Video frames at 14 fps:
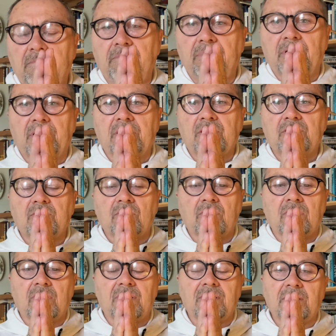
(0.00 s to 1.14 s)
Buddhist
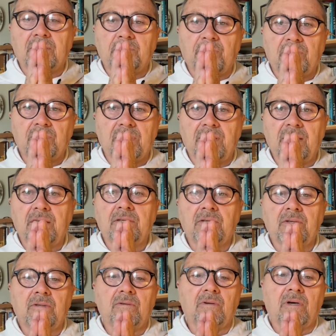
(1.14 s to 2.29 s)
or especially
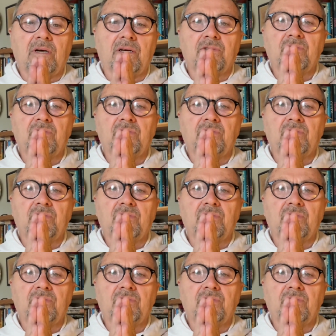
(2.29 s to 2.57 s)
Hindu